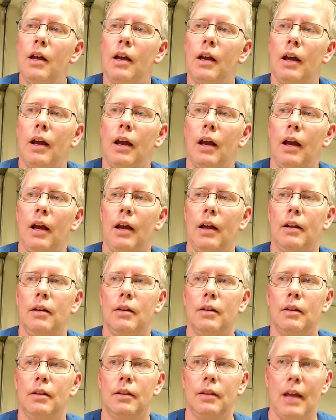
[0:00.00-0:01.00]

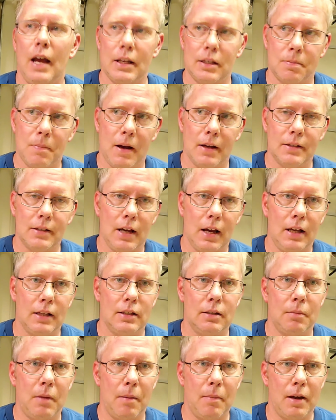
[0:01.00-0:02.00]
And that's my
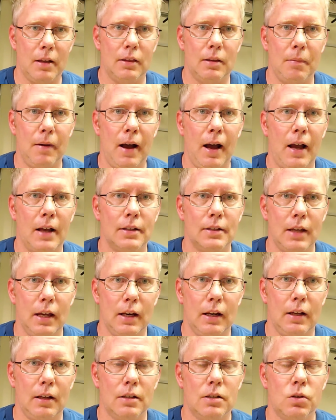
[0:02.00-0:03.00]
science and my method behind
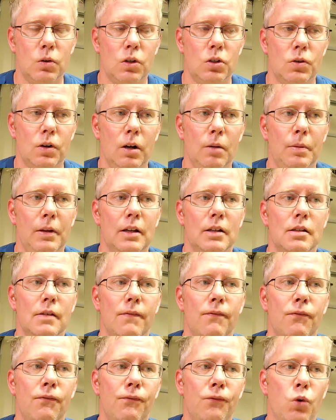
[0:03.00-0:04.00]
skating a 2-inch rail, because it
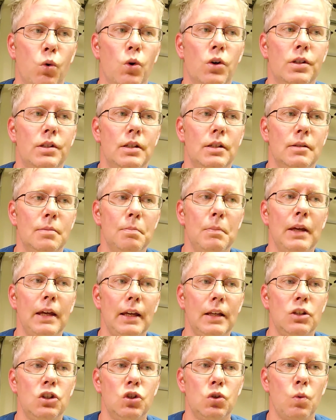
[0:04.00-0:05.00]
forces
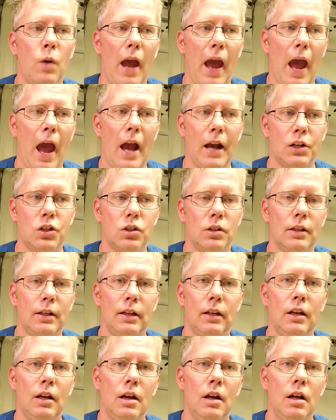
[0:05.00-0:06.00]
me to
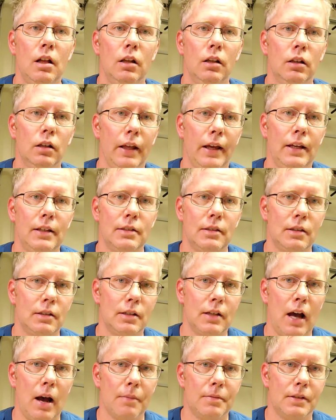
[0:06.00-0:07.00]
actually lace the
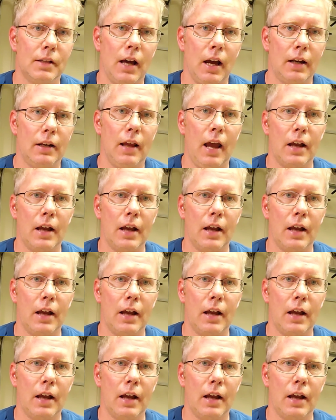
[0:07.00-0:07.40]
top side, to